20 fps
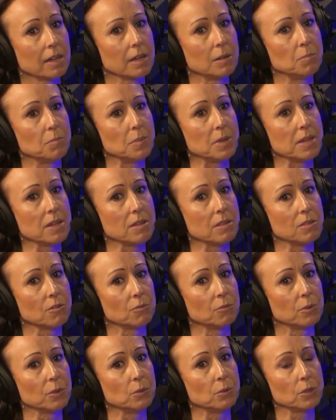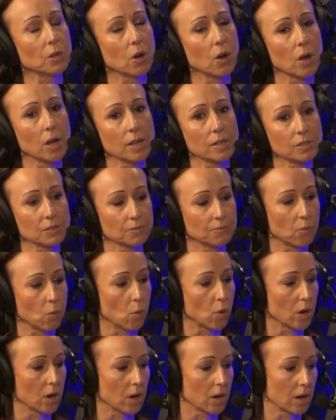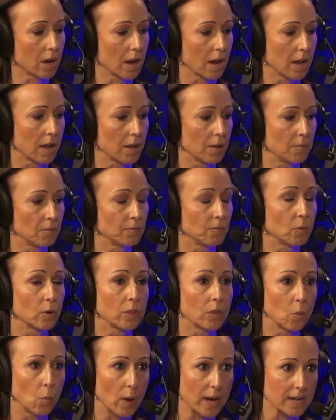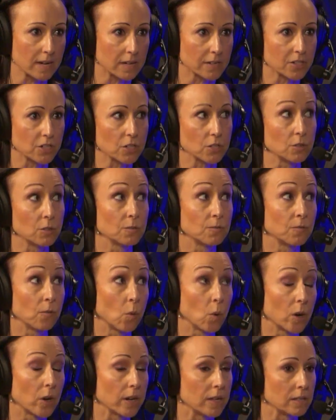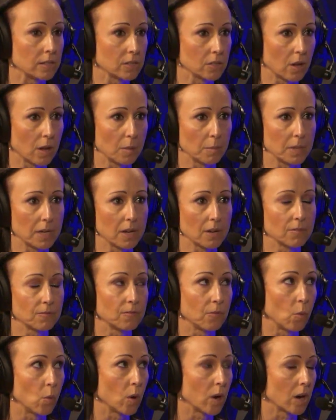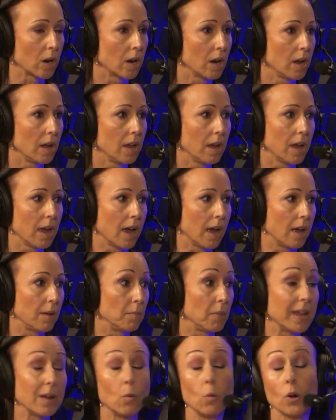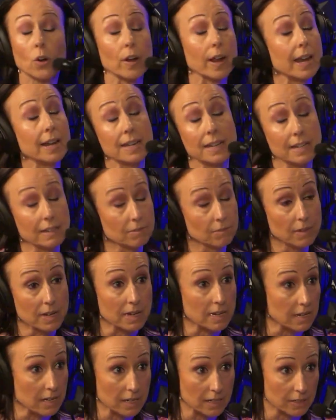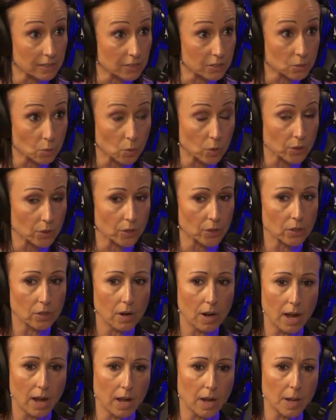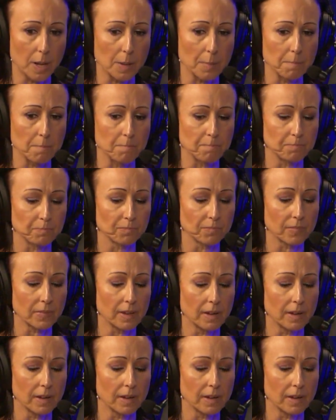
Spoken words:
can be the root cause for the weight issues, for insomnia, for or any eating disorder, and